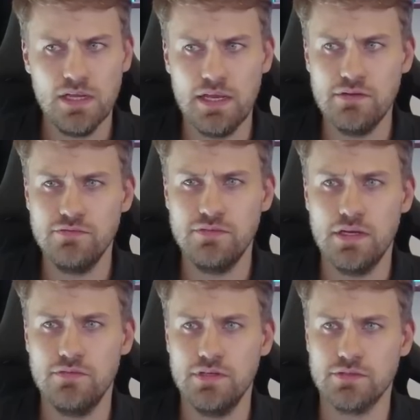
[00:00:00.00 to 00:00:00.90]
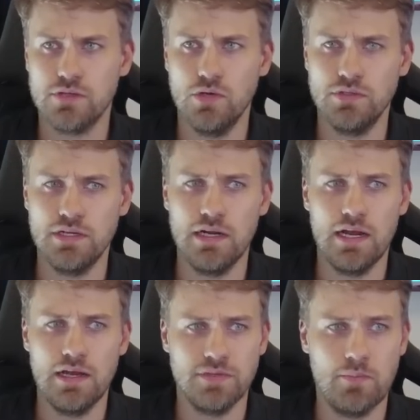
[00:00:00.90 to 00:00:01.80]
in VS Code in a
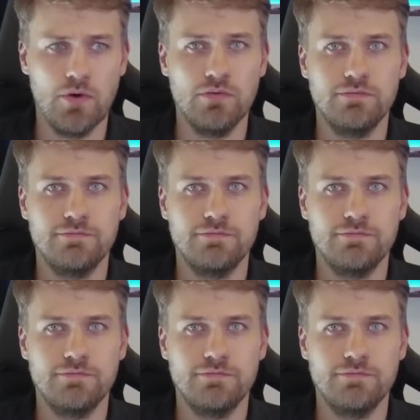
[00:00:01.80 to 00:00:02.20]
live demo.